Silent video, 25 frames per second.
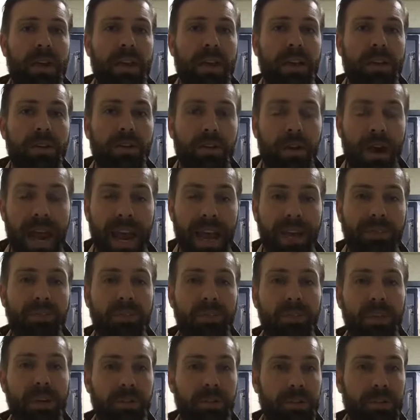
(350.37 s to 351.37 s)
you have to
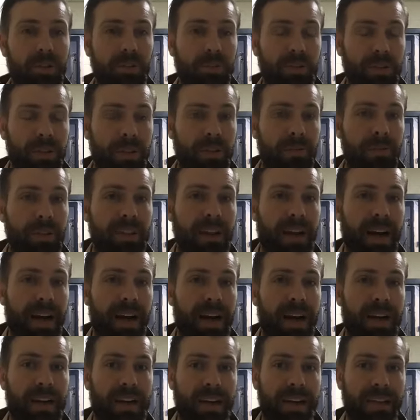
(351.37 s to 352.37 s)
be able to look them in the
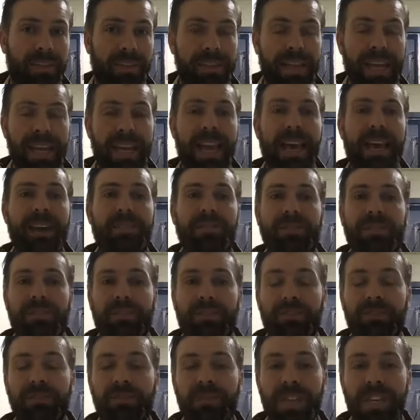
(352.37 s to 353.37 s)
eye, and they have to
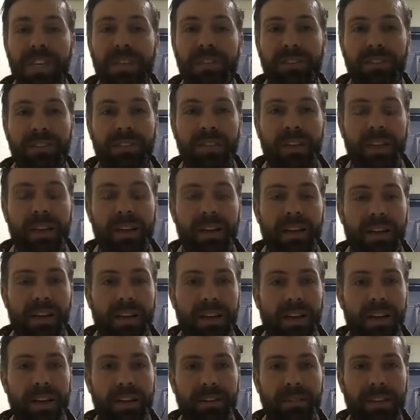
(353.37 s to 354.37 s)
feel
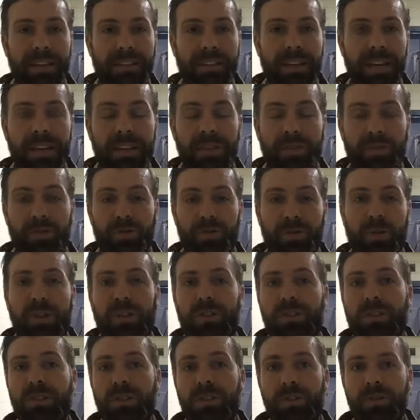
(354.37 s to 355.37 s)
uh, that they can
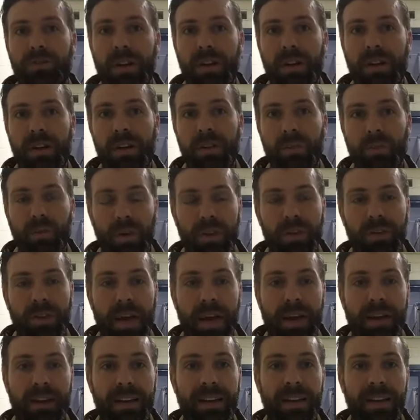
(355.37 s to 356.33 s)
trust you with that.